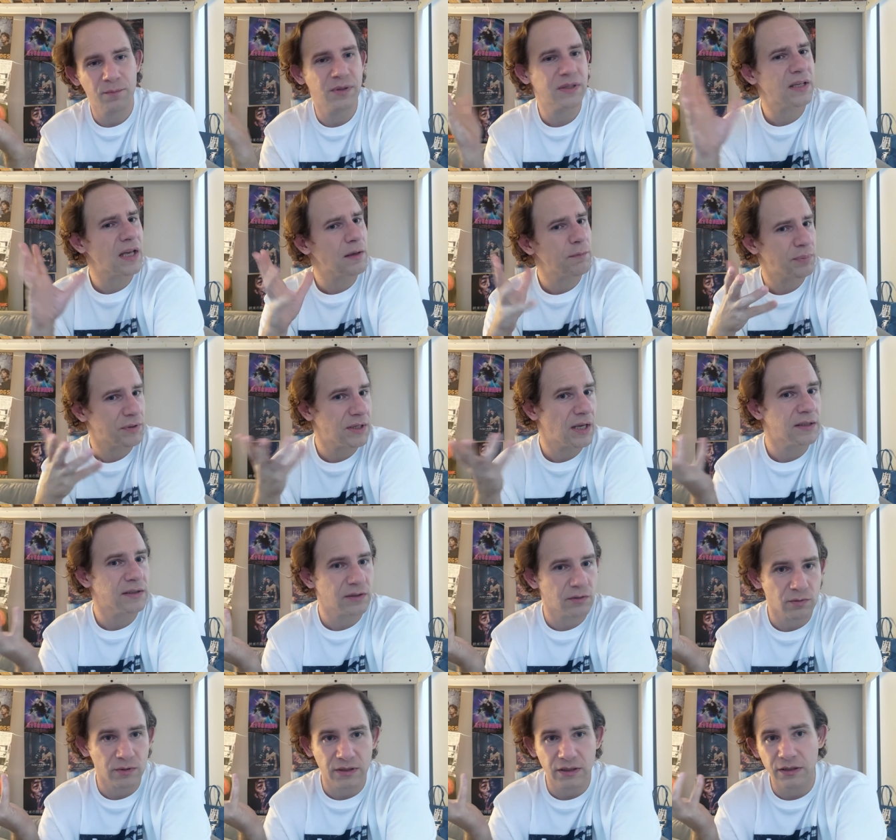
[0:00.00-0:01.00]
besides
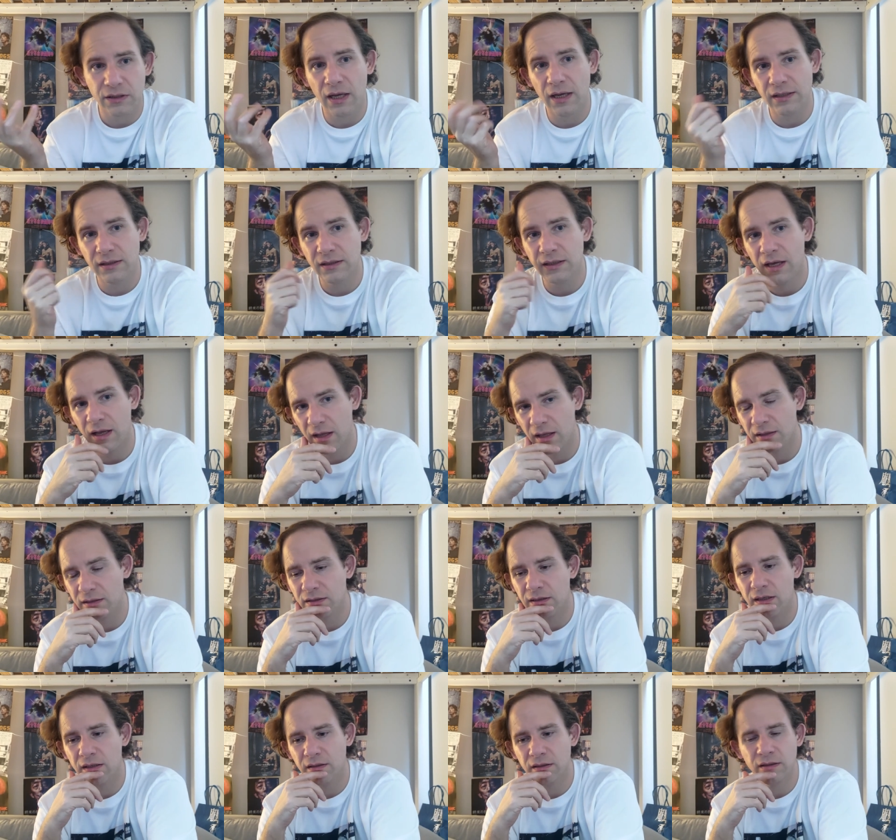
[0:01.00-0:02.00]
besides a really nice
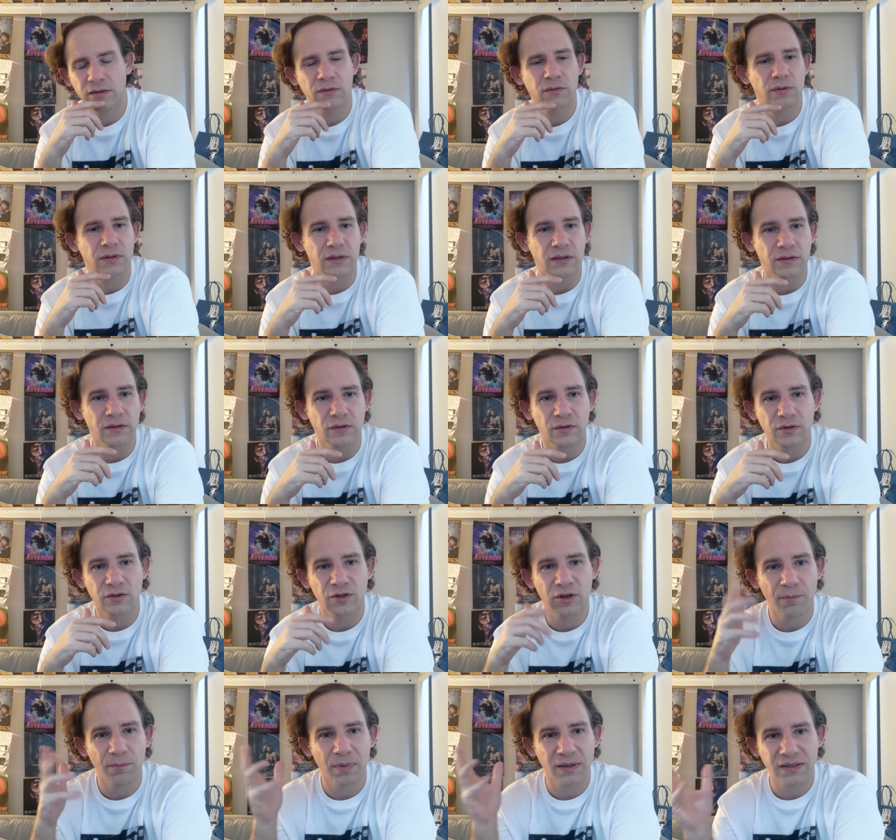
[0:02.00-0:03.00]
cast, they're doing a good
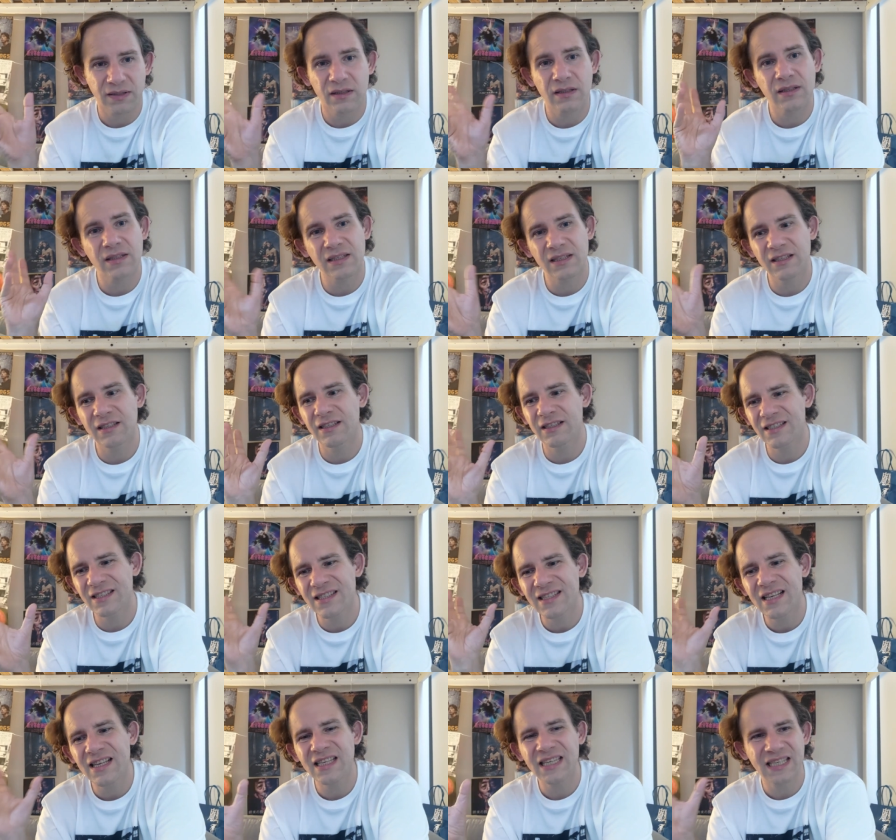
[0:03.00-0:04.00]
job. But
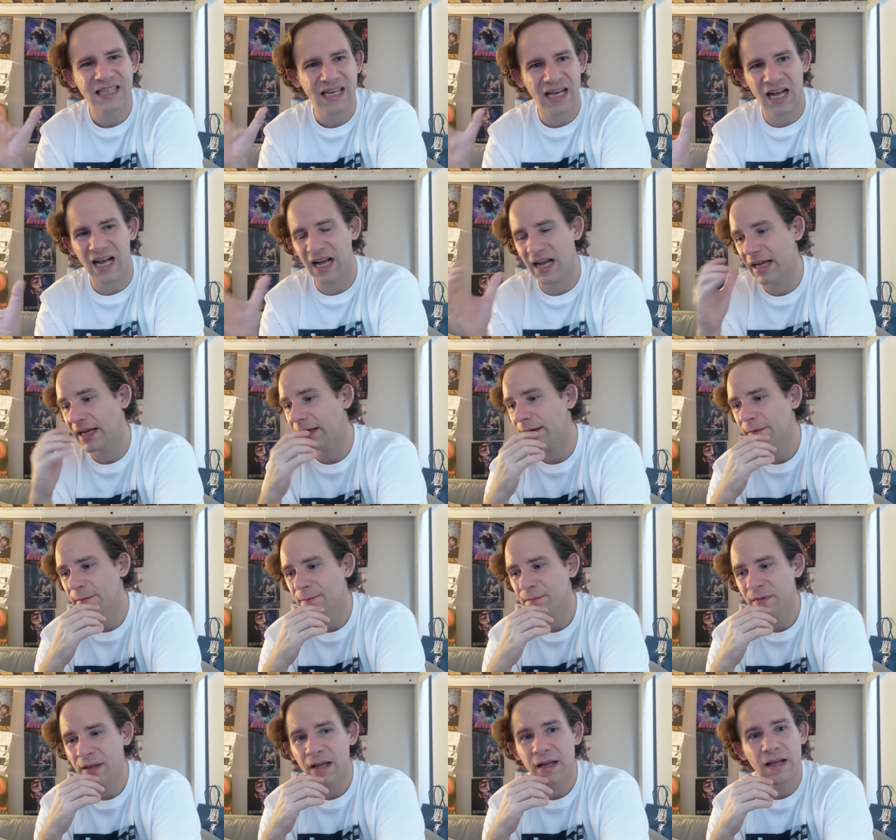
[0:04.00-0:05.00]
this guy
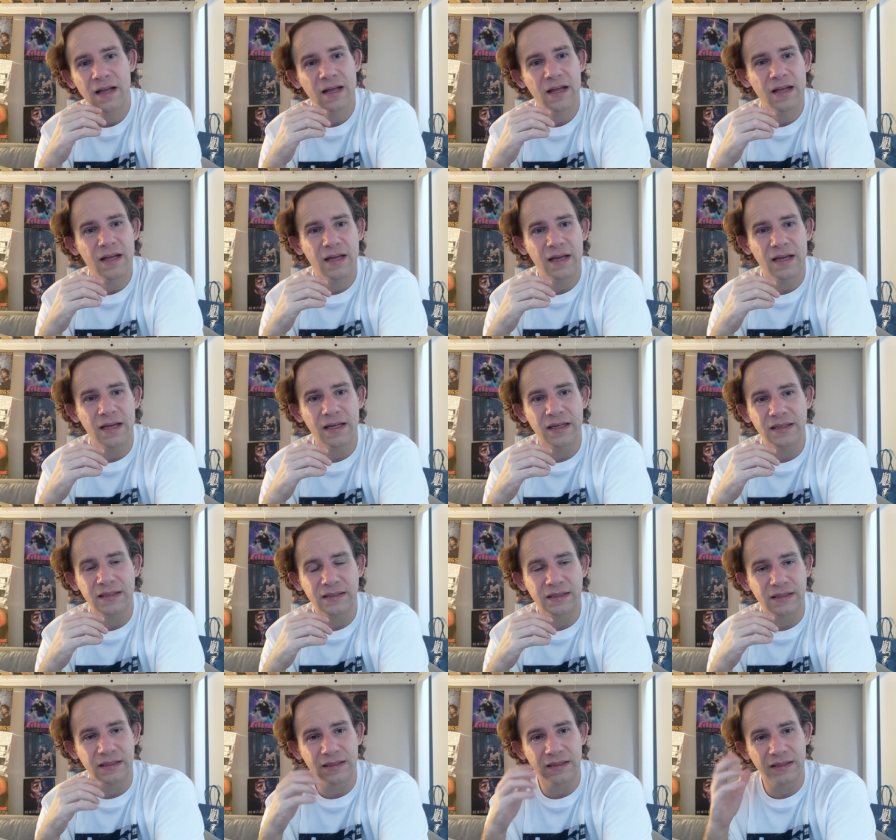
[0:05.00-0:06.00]

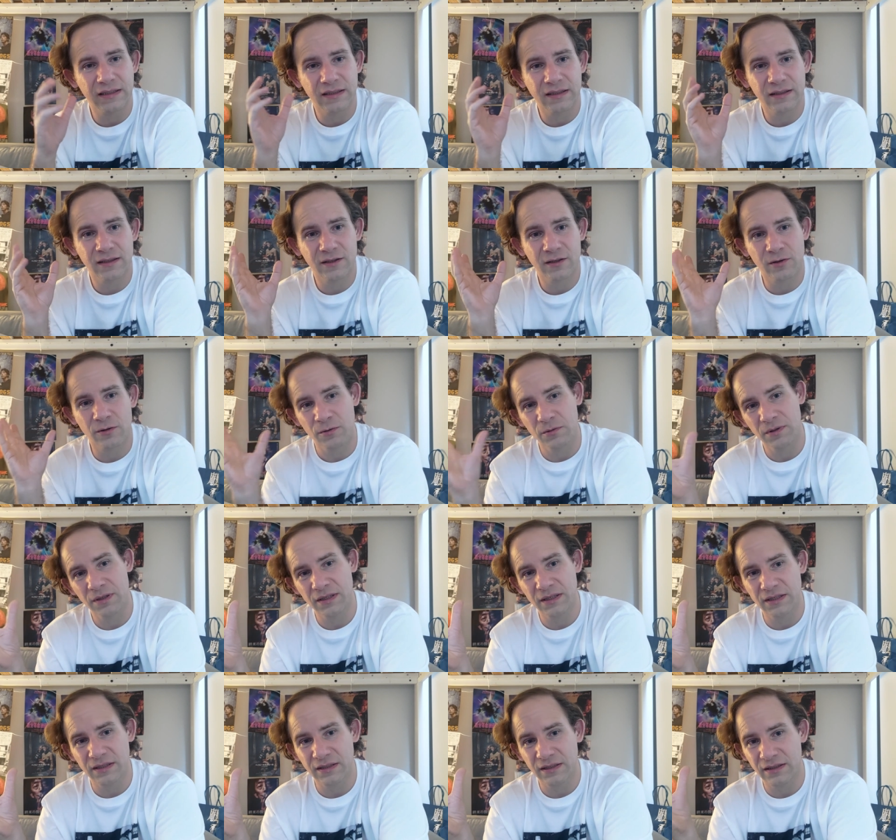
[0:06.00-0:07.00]
is the
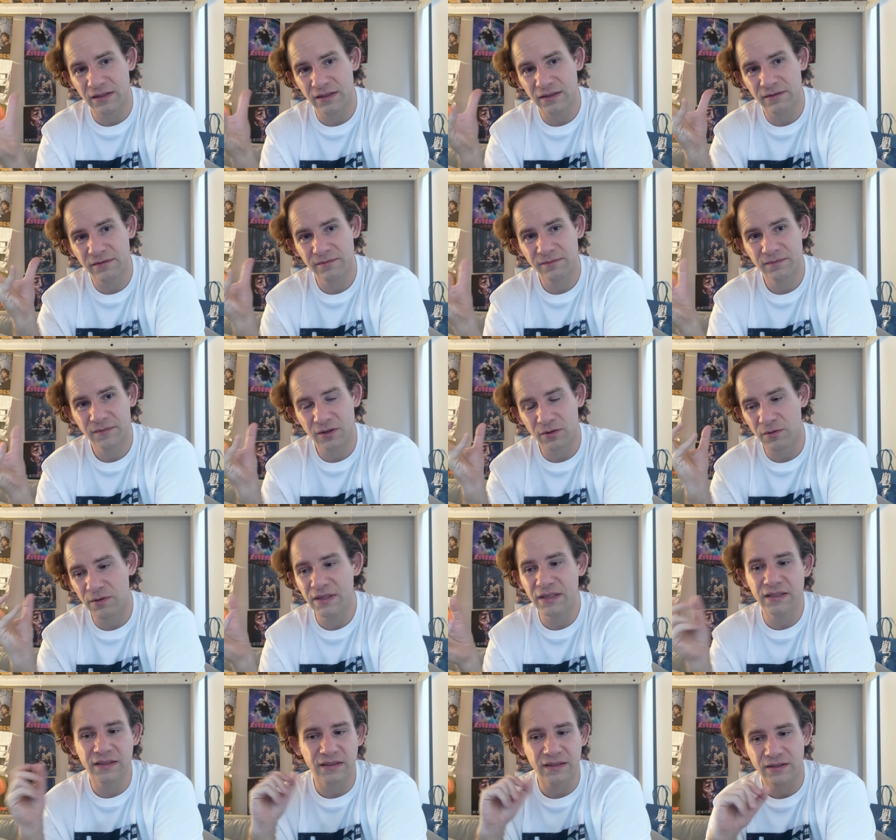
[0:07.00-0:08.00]
real
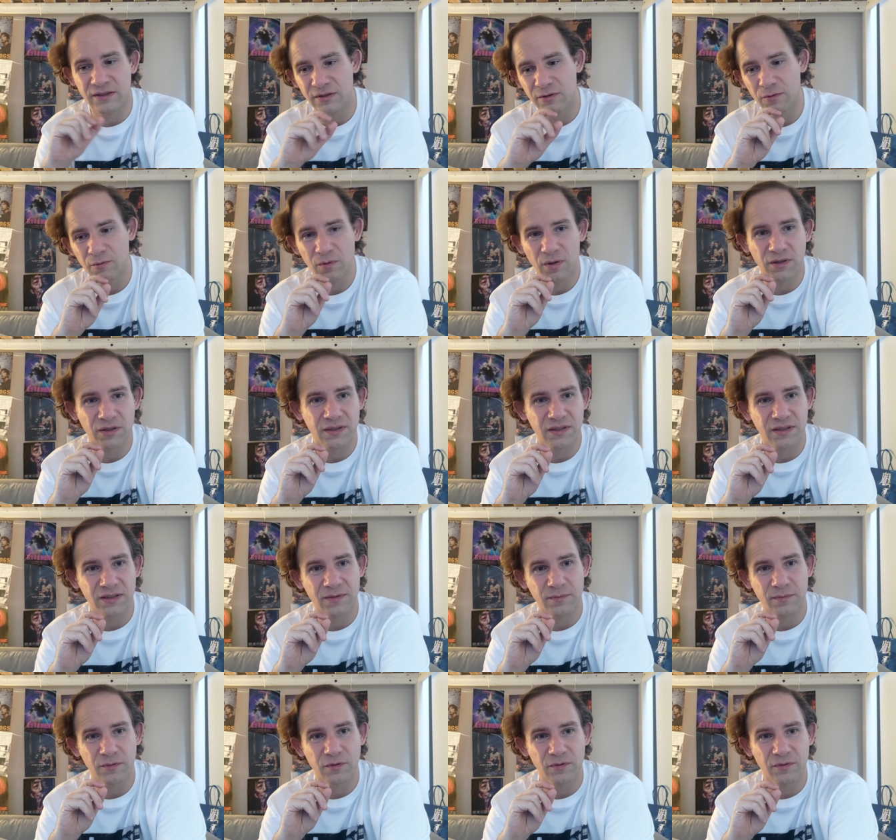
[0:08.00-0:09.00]
reason to watch
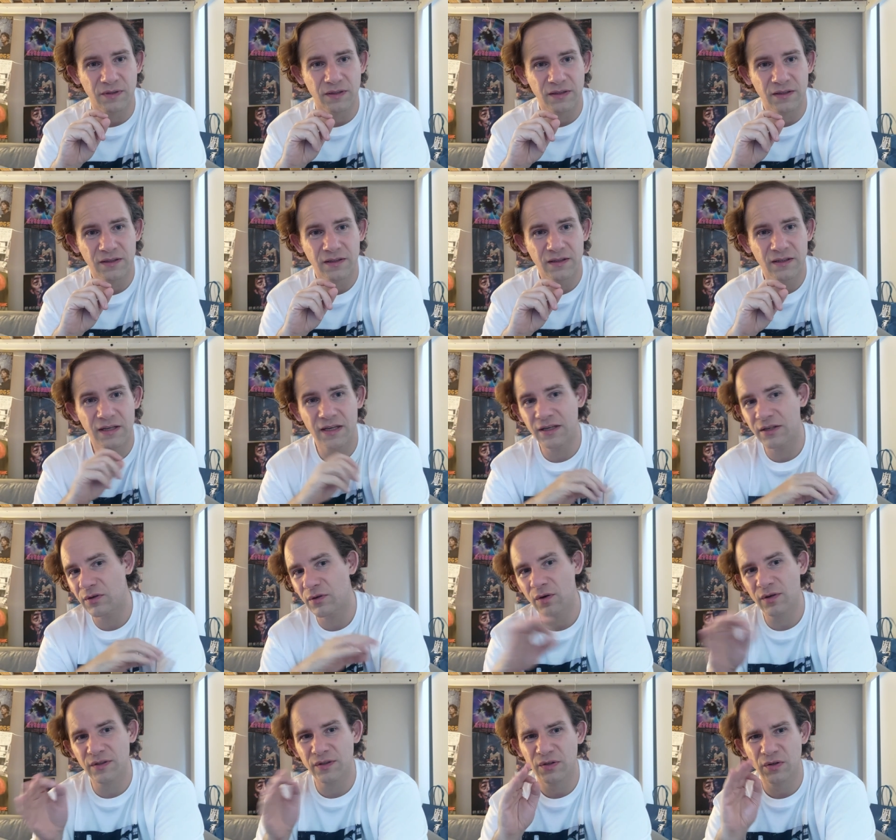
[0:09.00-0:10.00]
this movie.
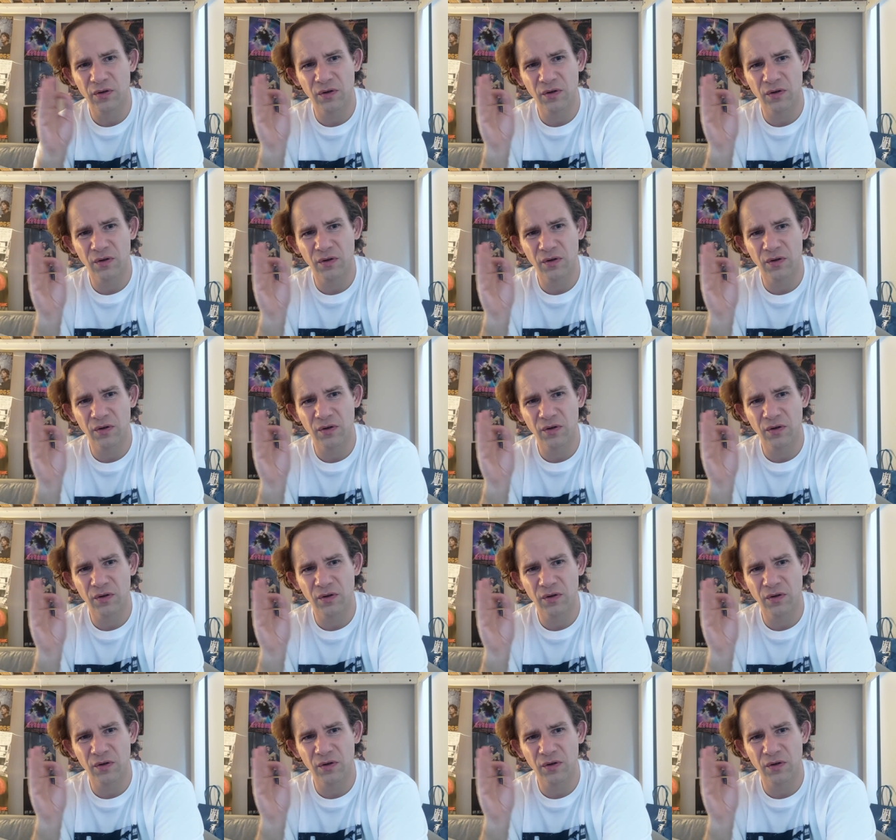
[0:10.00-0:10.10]
Ignore the